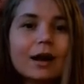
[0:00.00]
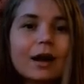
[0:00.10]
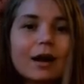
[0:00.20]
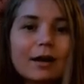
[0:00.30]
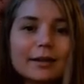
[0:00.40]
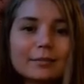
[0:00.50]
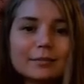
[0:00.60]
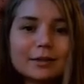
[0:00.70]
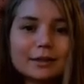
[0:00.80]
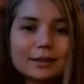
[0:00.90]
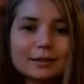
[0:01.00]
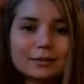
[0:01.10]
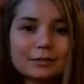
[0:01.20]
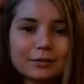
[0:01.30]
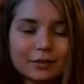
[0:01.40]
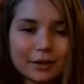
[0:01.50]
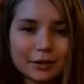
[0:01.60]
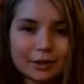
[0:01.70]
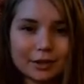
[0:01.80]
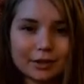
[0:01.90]
I'm
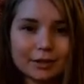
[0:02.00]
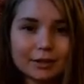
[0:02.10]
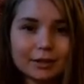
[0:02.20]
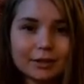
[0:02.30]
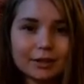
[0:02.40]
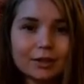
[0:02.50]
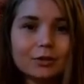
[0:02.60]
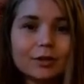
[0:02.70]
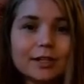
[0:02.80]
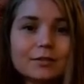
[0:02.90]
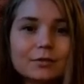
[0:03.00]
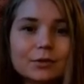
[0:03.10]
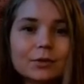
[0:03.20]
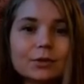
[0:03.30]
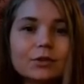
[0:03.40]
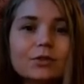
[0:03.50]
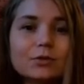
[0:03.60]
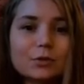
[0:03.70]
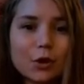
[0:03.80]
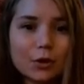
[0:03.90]
very grateful
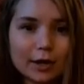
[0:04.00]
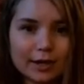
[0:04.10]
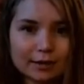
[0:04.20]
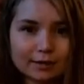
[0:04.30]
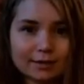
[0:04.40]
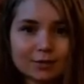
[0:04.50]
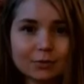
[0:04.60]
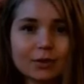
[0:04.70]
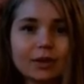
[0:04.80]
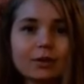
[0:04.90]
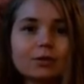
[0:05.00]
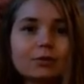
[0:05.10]
to connect with you.